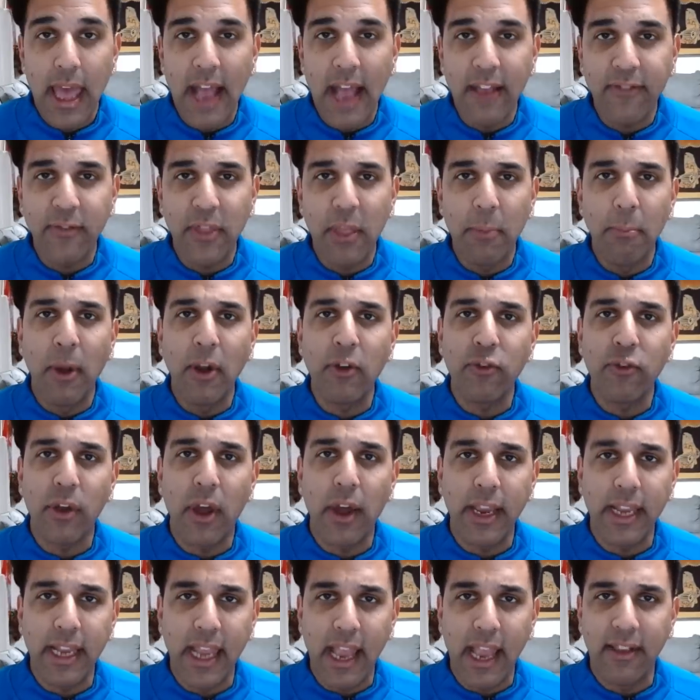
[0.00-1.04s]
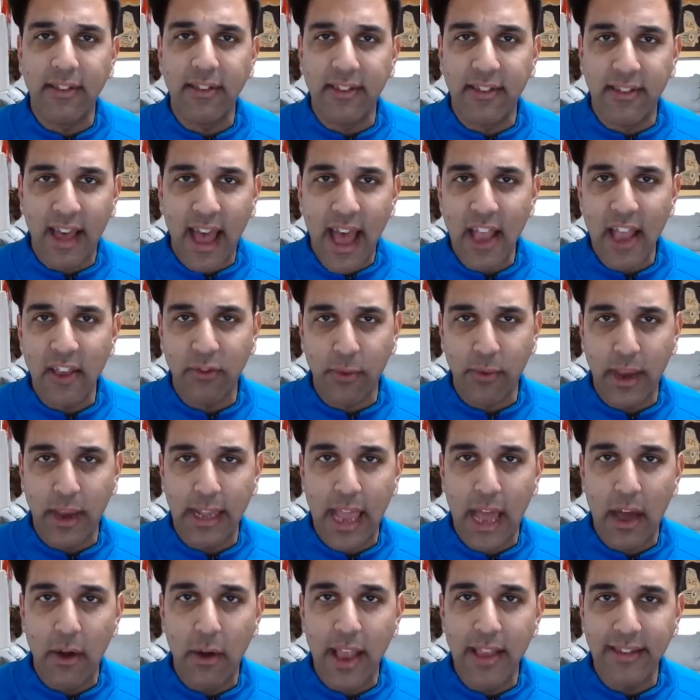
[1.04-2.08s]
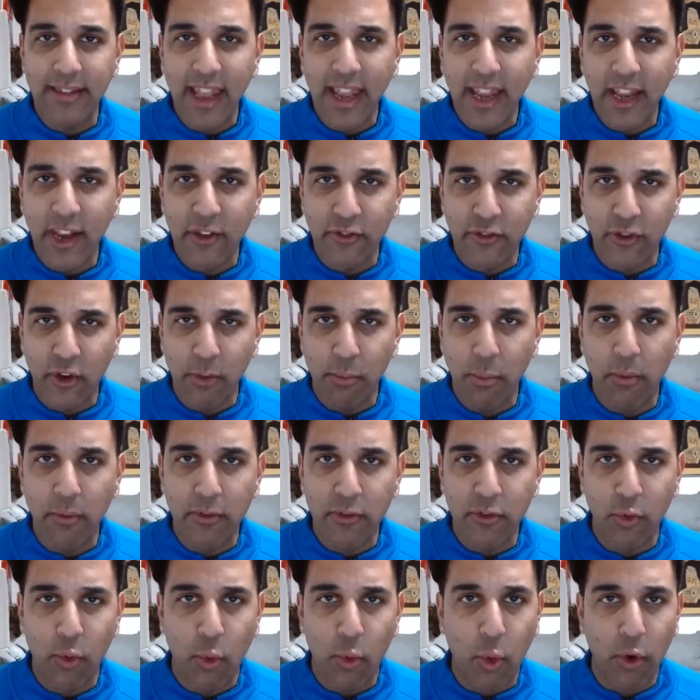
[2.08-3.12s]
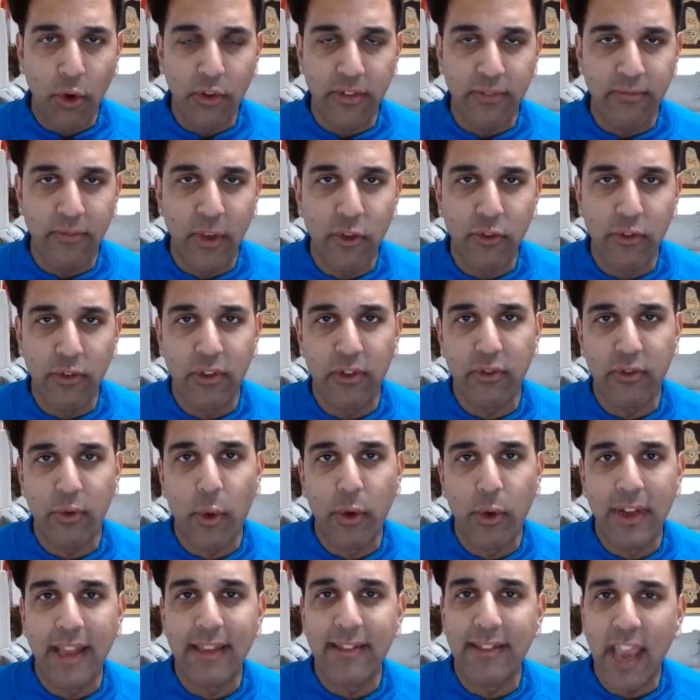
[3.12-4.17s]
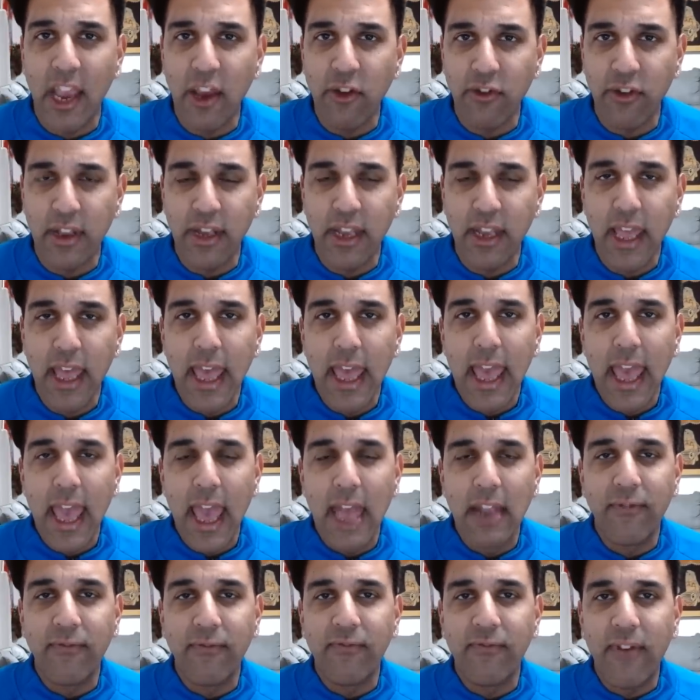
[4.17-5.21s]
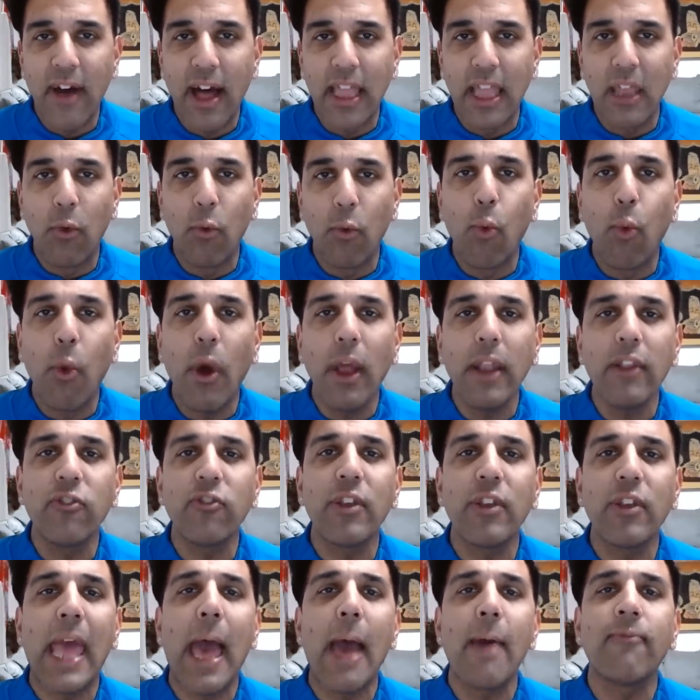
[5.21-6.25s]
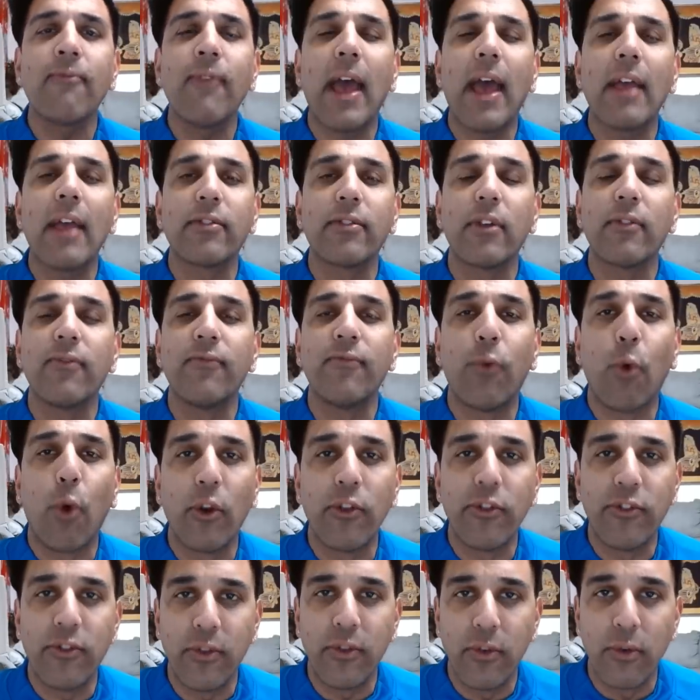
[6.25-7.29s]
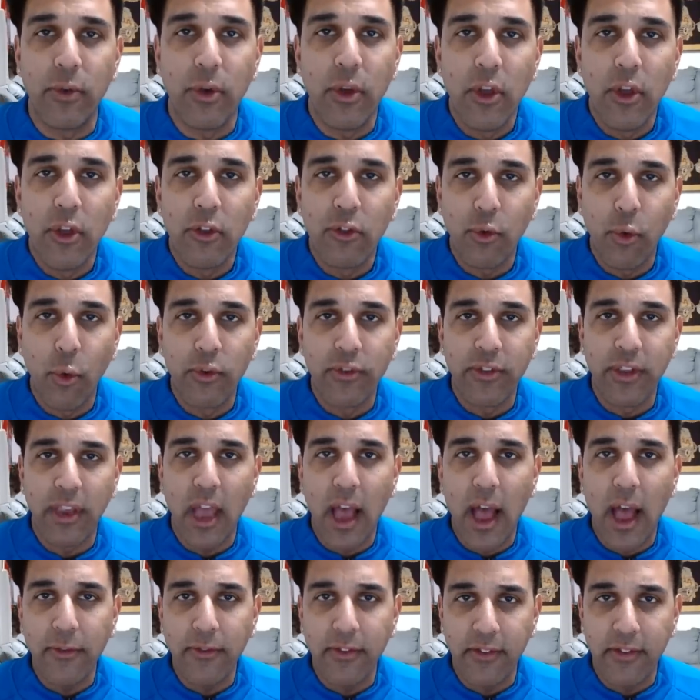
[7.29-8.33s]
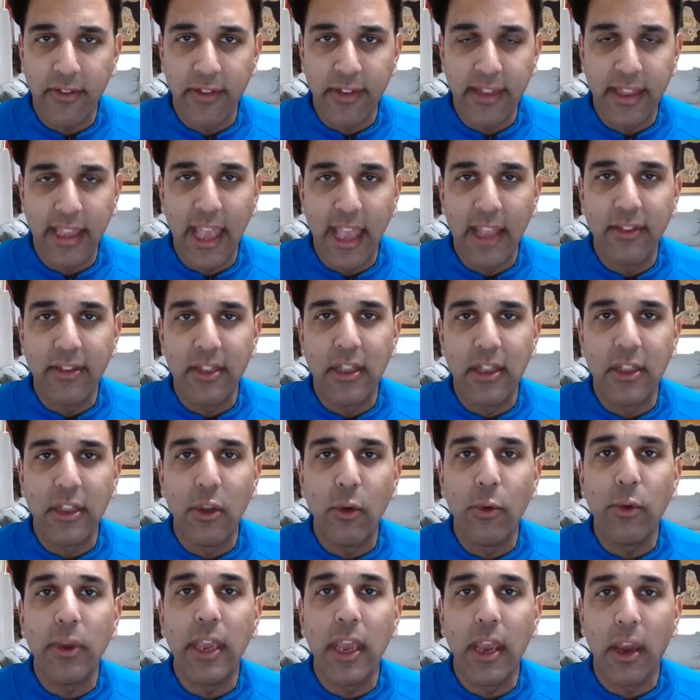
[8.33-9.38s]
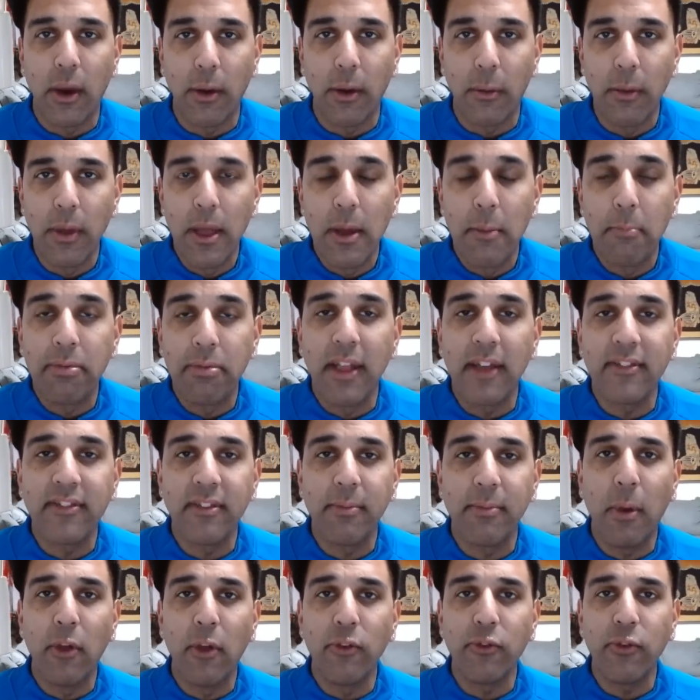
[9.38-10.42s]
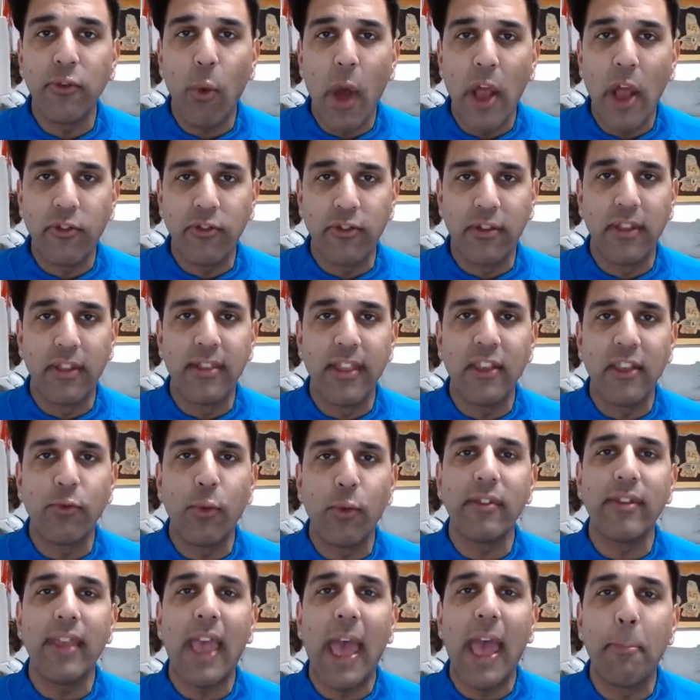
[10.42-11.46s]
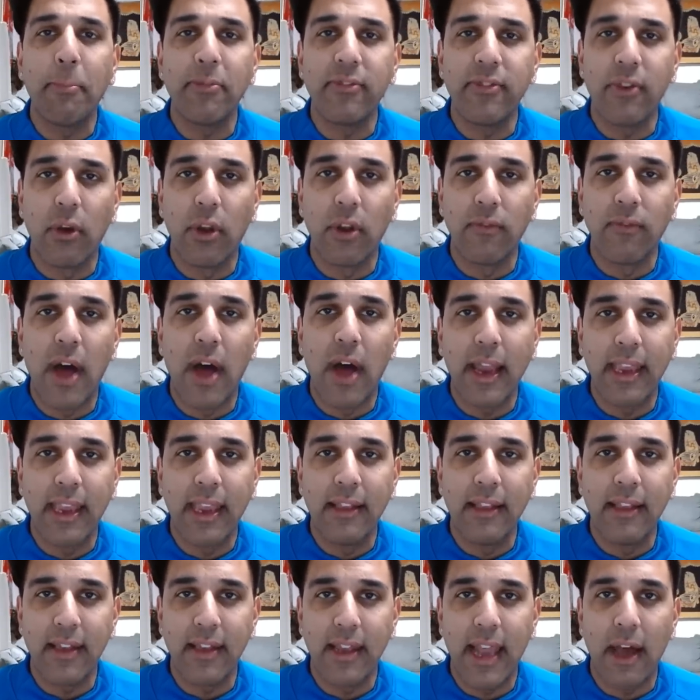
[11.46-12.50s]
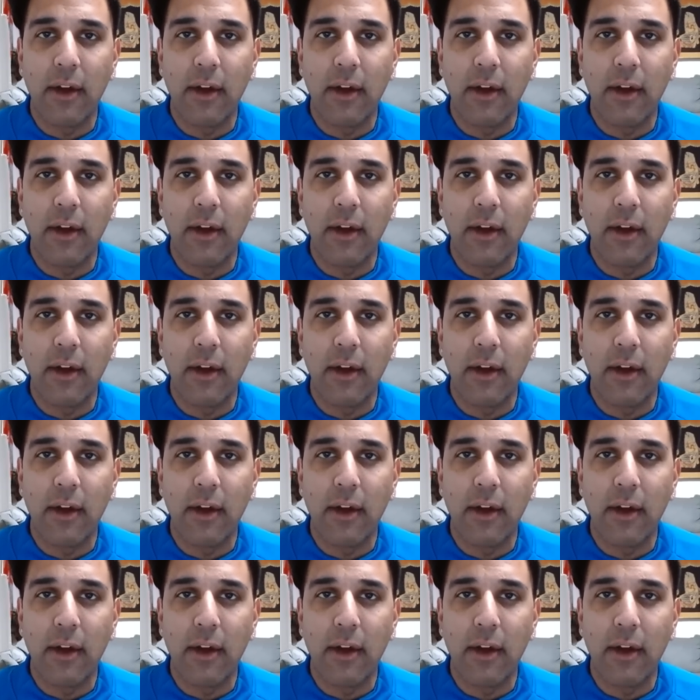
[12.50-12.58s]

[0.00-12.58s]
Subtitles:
As for the Montreal Canadiens size right now, is that a concern moving towards the future of this organization? And finally, what should have fans look forward to towards the offseason into the new year? Plus the bonus questions on this week's episode of Hockey Inside